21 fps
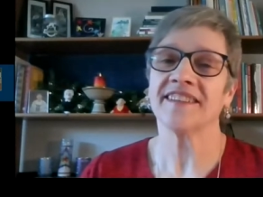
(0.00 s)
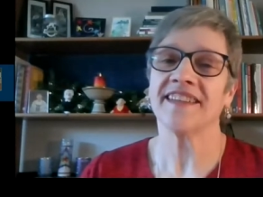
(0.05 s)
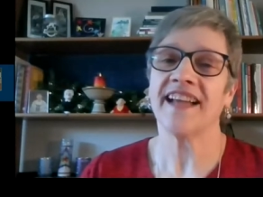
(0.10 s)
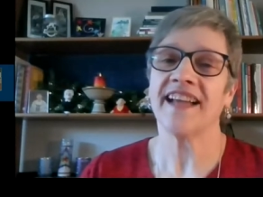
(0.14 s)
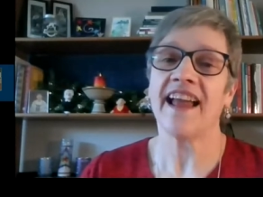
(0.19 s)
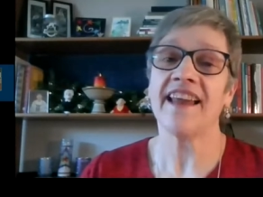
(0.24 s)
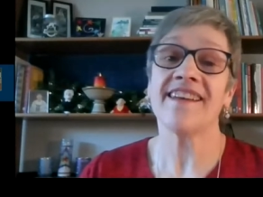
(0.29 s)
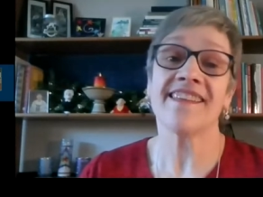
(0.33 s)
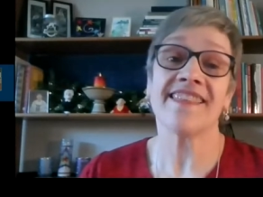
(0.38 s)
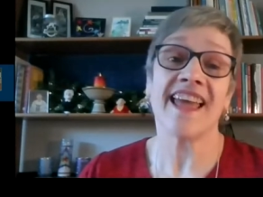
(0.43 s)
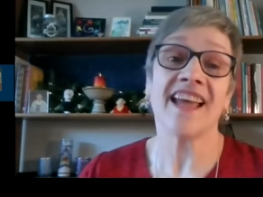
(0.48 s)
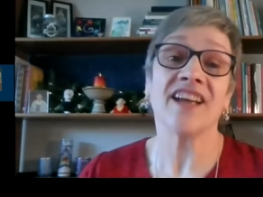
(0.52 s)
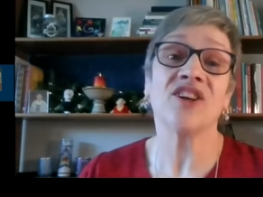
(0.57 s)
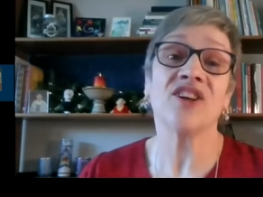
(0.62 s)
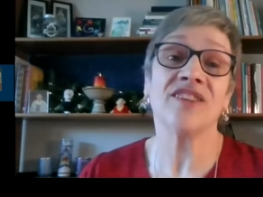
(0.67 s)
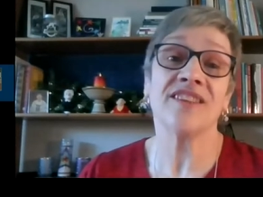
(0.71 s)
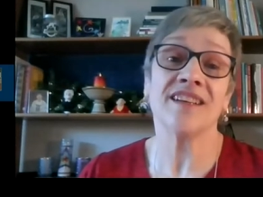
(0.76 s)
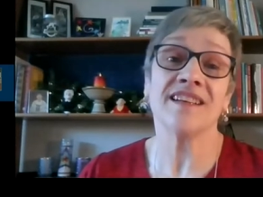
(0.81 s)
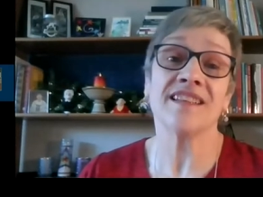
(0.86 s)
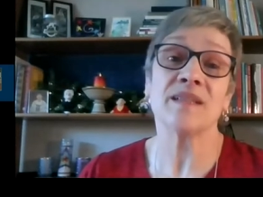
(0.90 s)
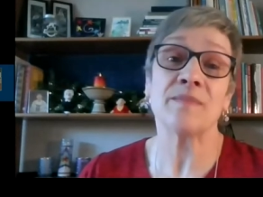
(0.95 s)
And thank
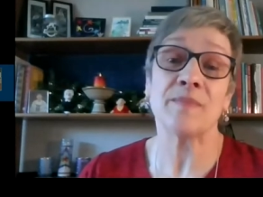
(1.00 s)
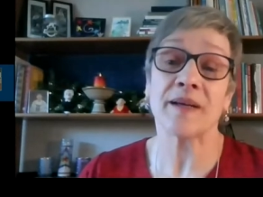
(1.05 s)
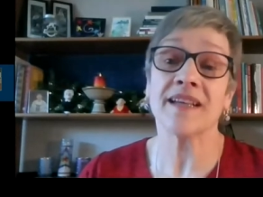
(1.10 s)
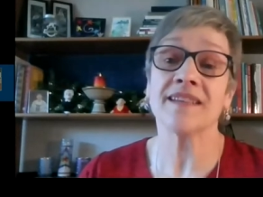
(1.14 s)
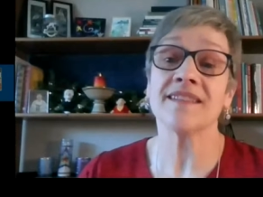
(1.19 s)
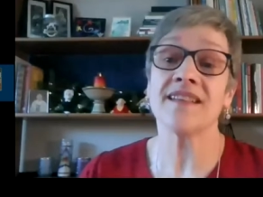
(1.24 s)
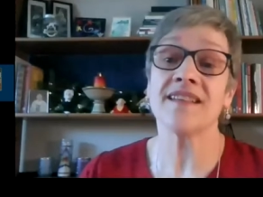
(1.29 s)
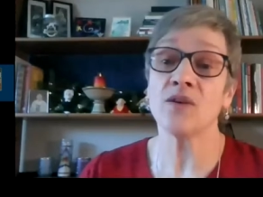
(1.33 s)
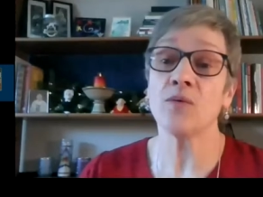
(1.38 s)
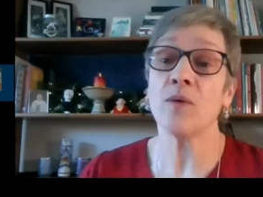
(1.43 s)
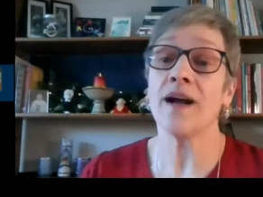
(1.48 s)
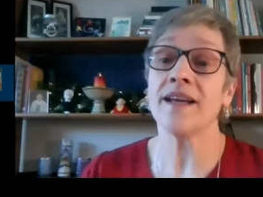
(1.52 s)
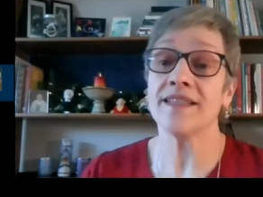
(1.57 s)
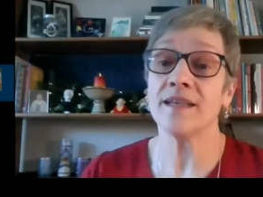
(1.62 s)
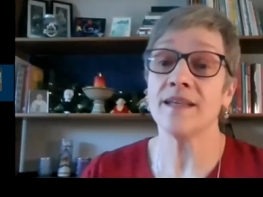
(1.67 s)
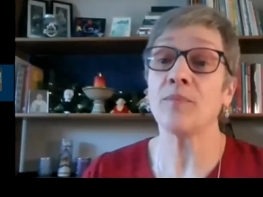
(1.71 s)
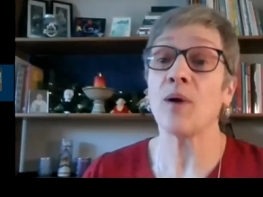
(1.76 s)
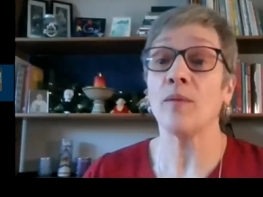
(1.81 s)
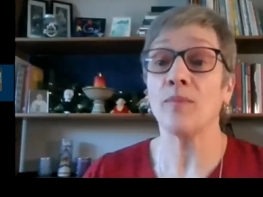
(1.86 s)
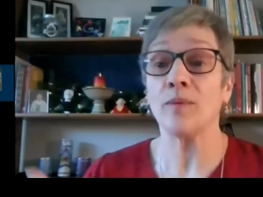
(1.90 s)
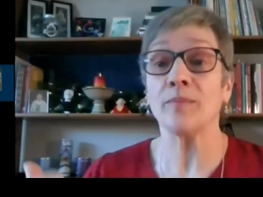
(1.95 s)
goodness, because otherwise
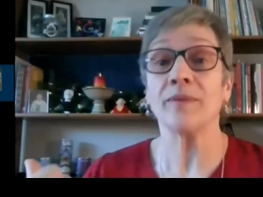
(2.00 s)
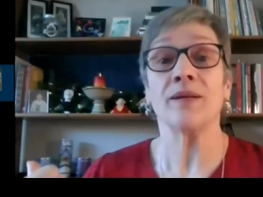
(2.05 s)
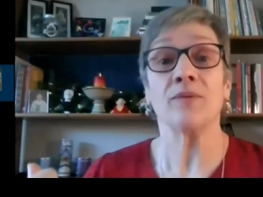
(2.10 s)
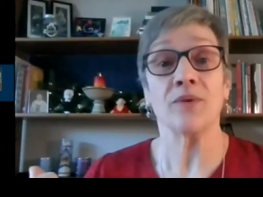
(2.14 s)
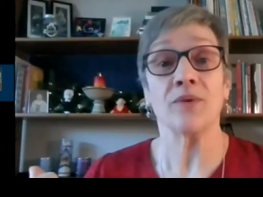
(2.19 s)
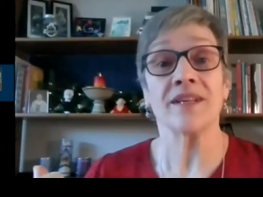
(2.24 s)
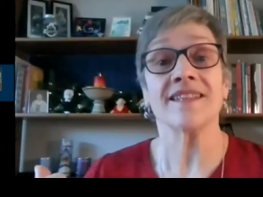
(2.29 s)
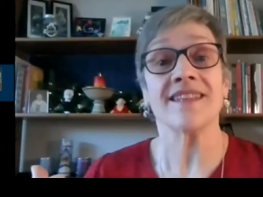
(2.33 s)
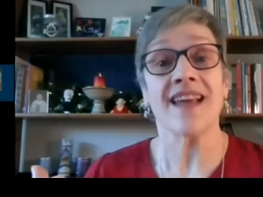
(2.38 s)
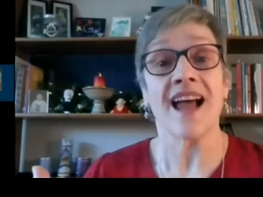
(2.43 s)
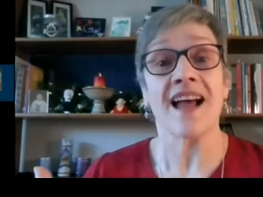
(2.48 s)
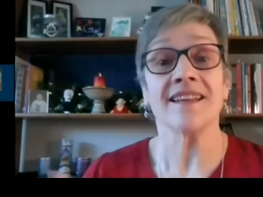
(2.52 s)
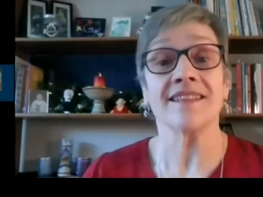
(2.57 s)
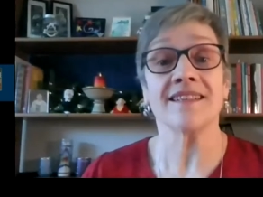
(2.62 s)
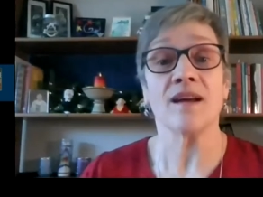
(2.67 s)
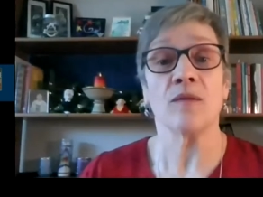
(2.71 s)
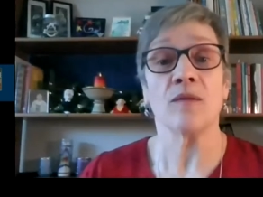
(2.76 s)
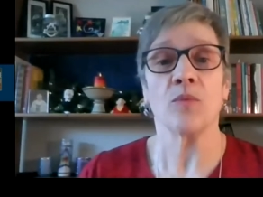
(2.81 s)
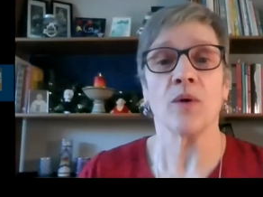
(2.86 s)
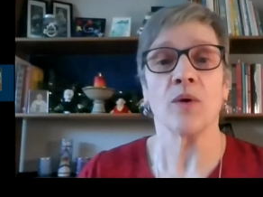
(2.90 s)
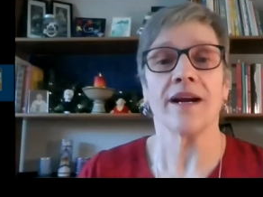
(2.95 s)
it probably would have sat
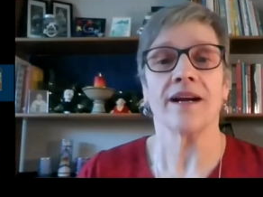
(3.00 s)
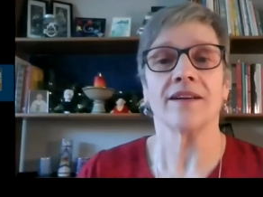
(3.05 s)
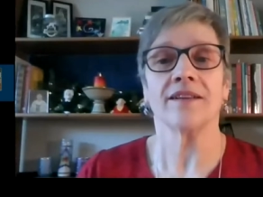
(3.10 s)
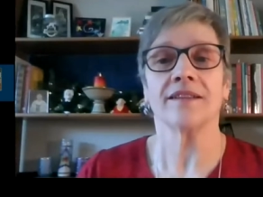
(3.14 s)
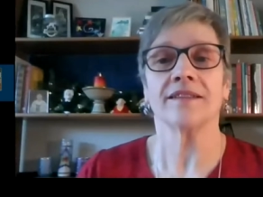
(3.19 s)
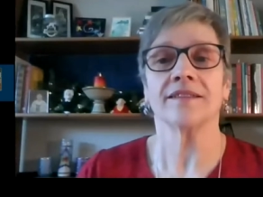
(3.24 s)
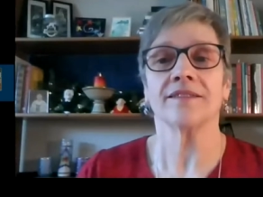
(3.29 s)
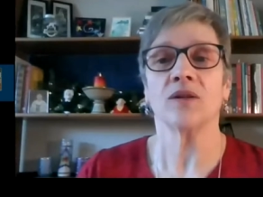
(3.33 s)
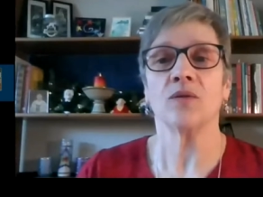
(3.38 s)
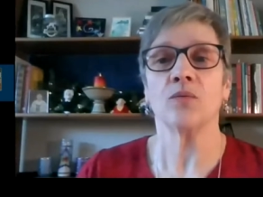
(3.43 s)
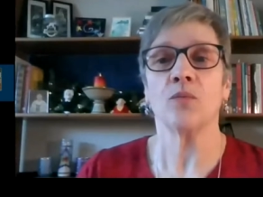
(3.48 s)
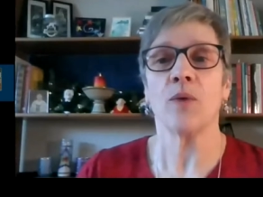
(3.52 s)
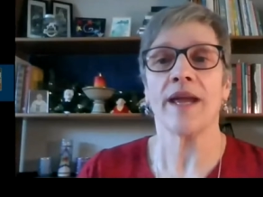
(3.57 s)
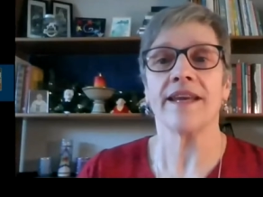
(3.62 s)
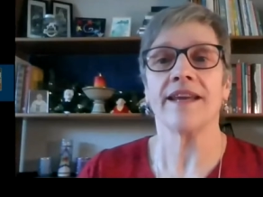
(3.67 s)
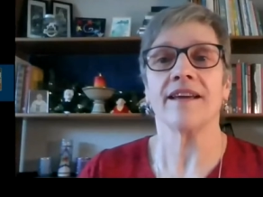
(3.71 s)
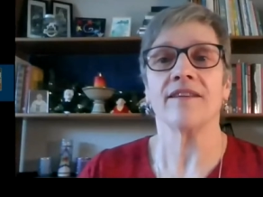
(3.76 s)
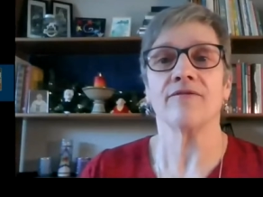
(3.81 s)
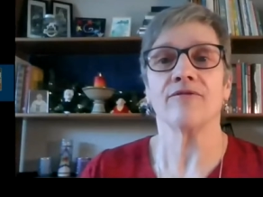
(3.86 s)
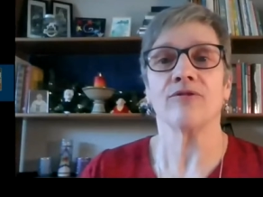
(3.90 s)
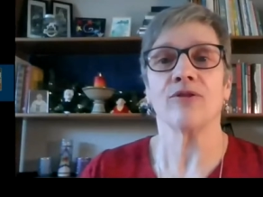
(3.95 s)
somewhere
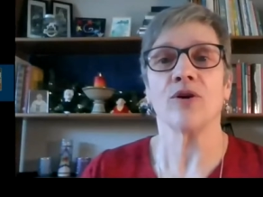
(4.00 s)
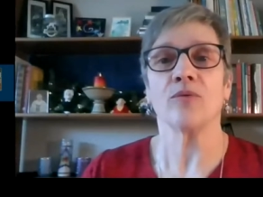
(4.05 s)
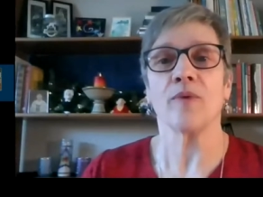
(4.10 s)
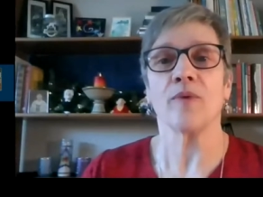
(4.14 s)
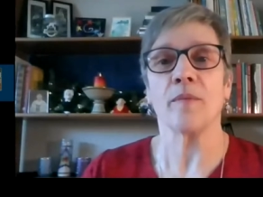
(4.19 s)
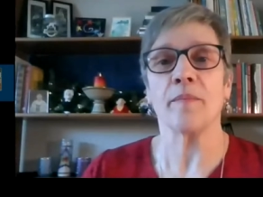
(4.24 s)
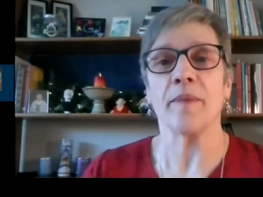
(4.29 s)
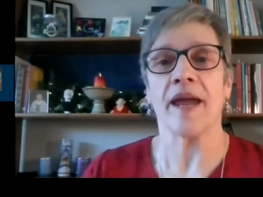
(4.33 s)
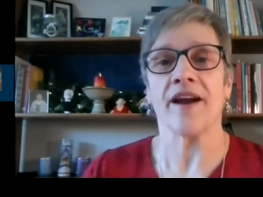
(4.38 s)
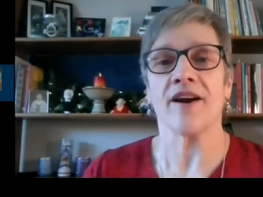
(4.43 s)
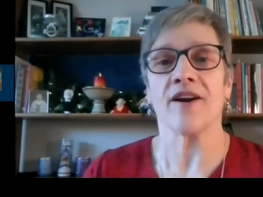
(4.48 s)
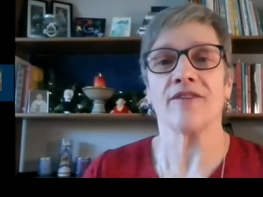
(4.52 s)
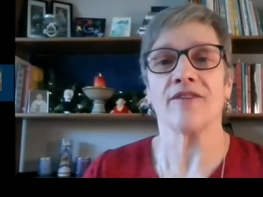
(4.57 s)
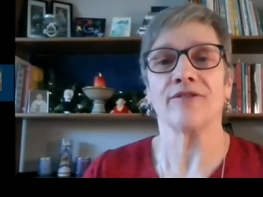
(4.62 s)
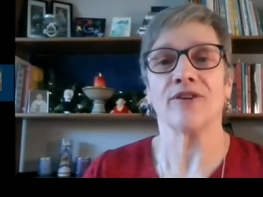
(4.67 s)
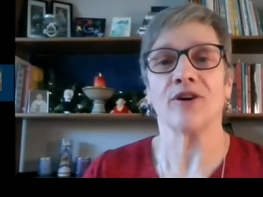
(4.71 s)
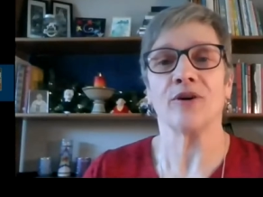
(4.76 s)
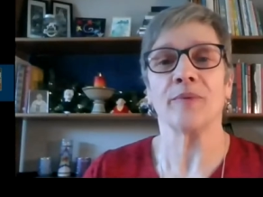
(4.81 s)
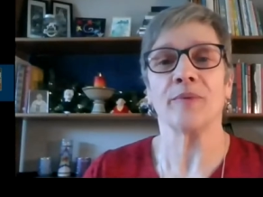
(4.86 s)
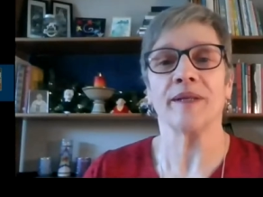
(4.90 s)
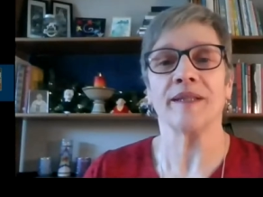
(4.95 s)
waiting for a repair
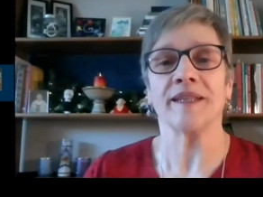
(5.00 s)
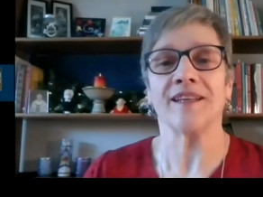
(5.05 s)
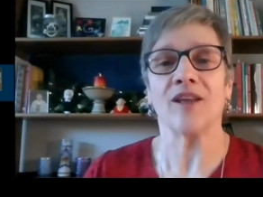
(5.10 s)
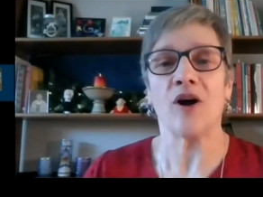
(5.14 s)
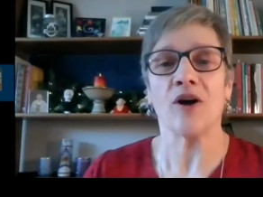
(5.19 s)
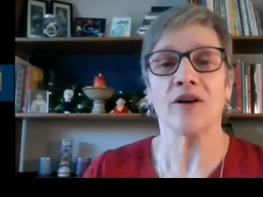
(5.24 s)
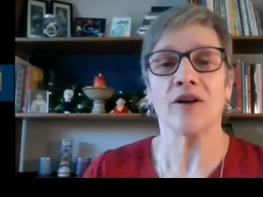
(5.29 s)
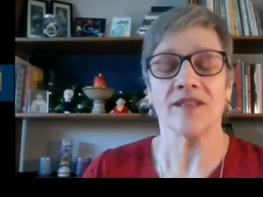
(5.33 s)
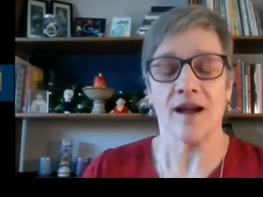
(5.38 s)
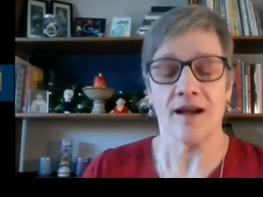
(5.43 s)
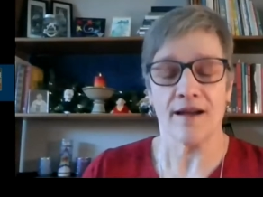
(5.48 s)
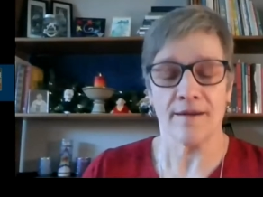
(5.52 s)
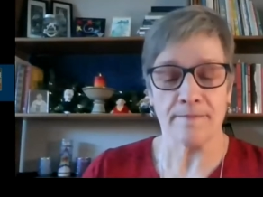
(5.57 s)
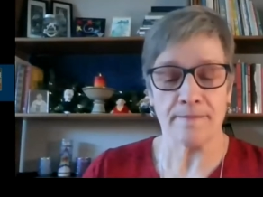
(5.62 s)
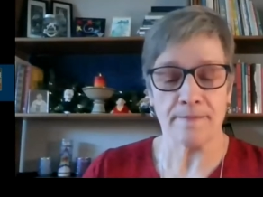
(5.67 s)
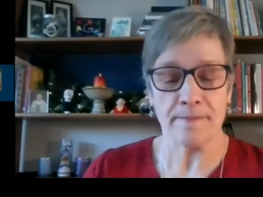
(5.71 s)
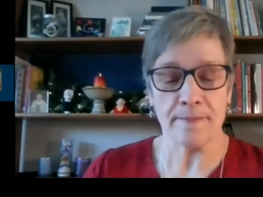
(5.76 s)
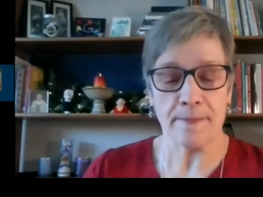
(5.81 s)
for a really long time.